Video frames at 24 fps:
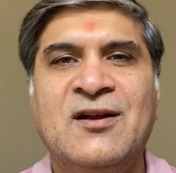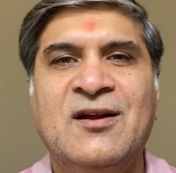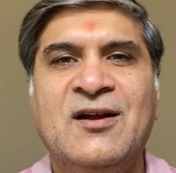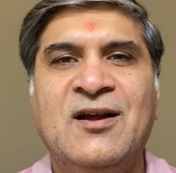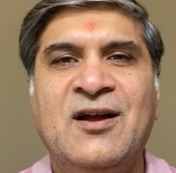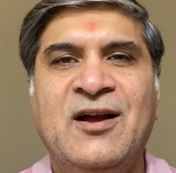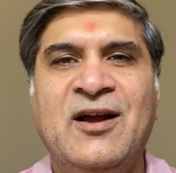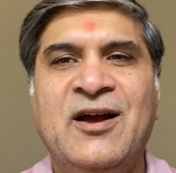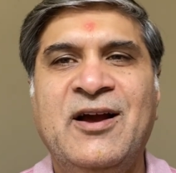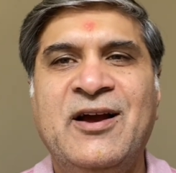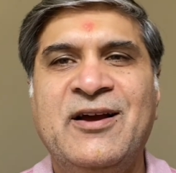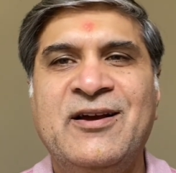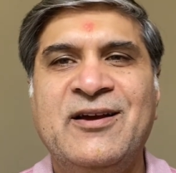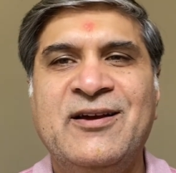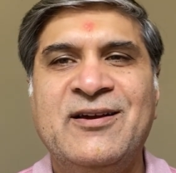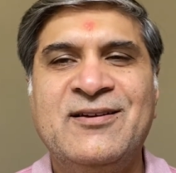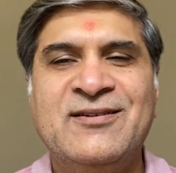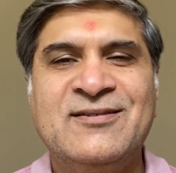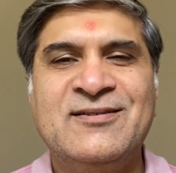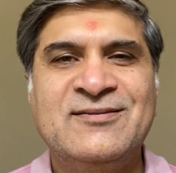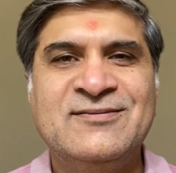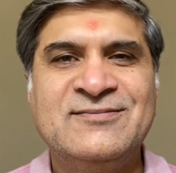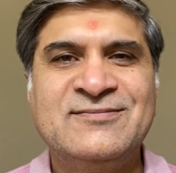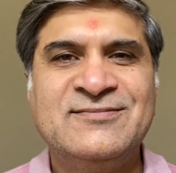I
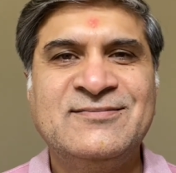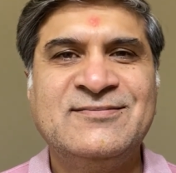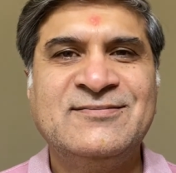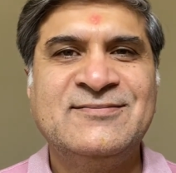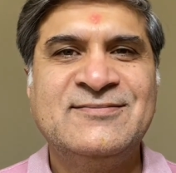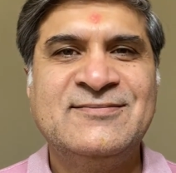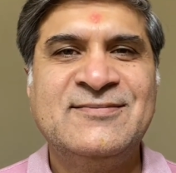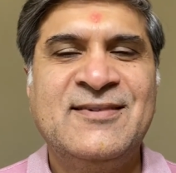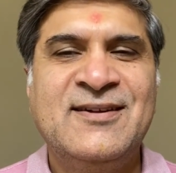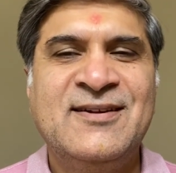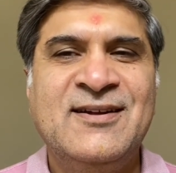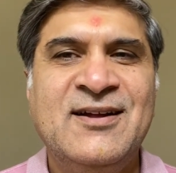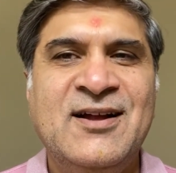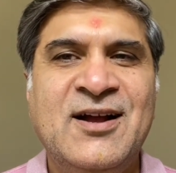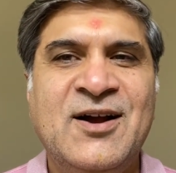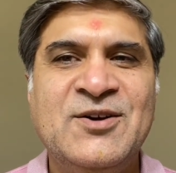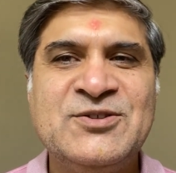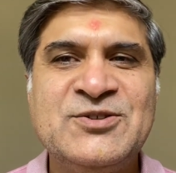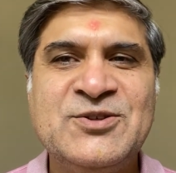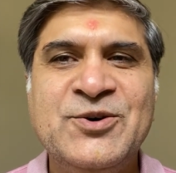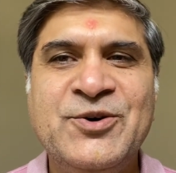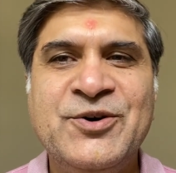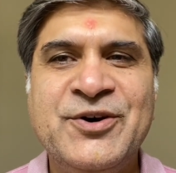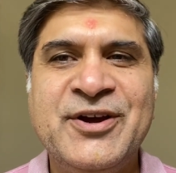I was
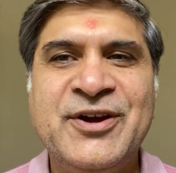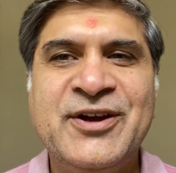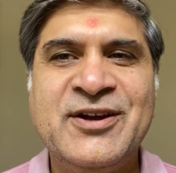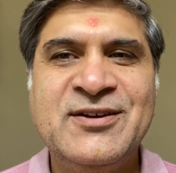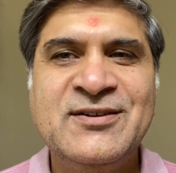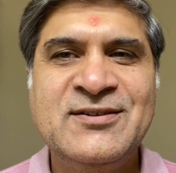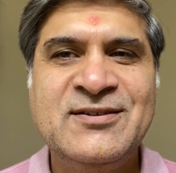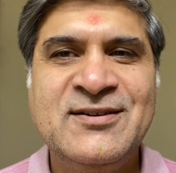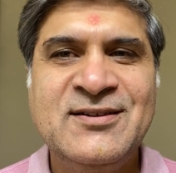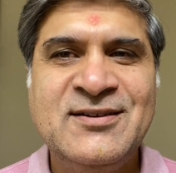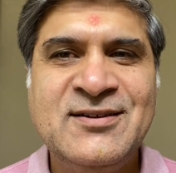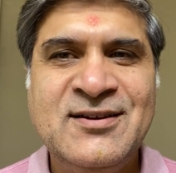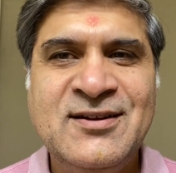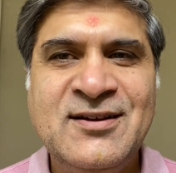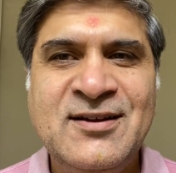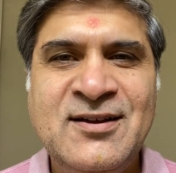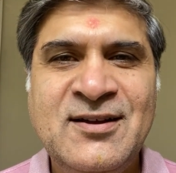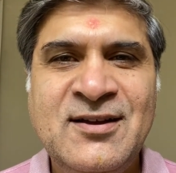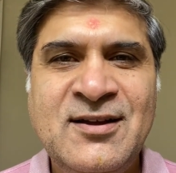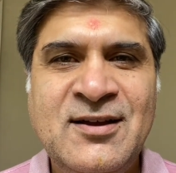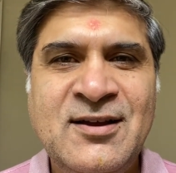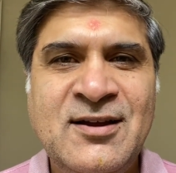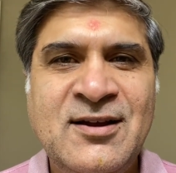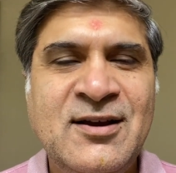going
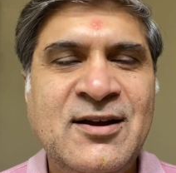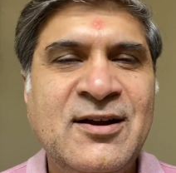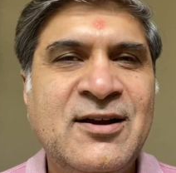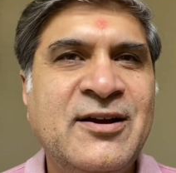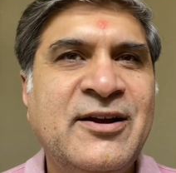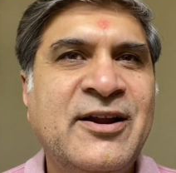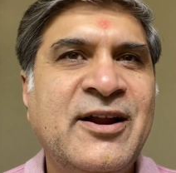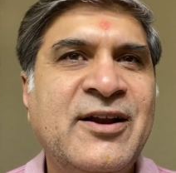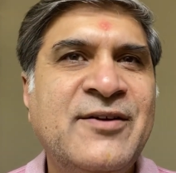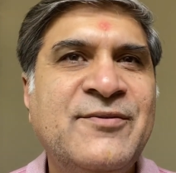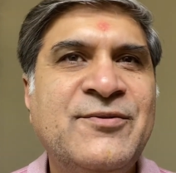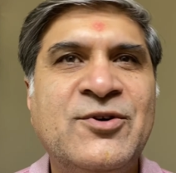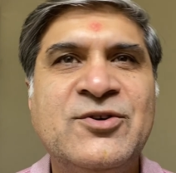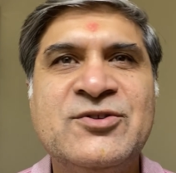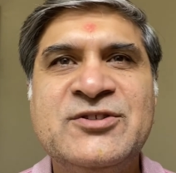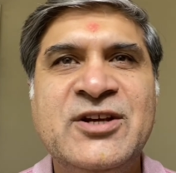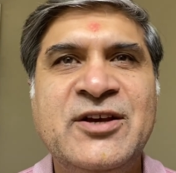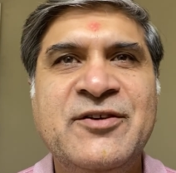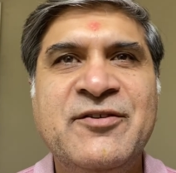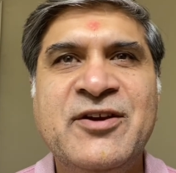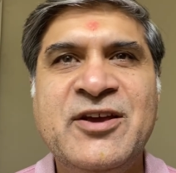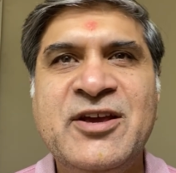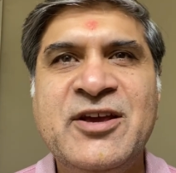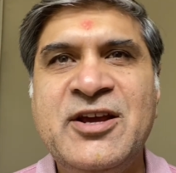net for
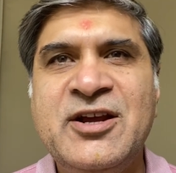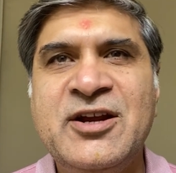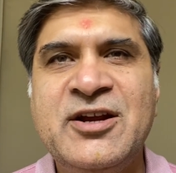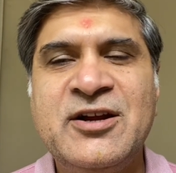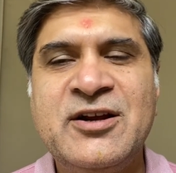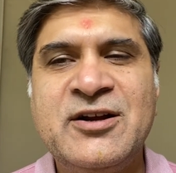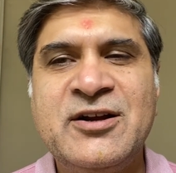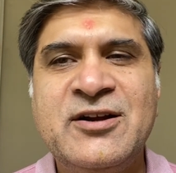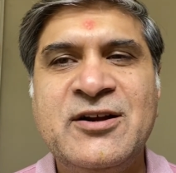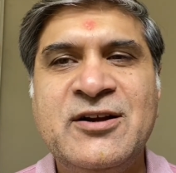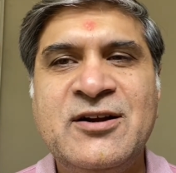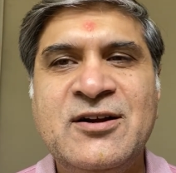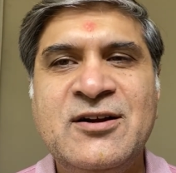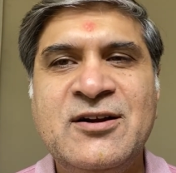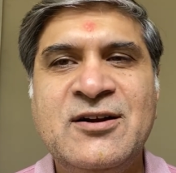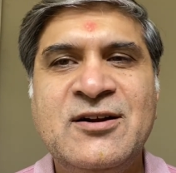saving here.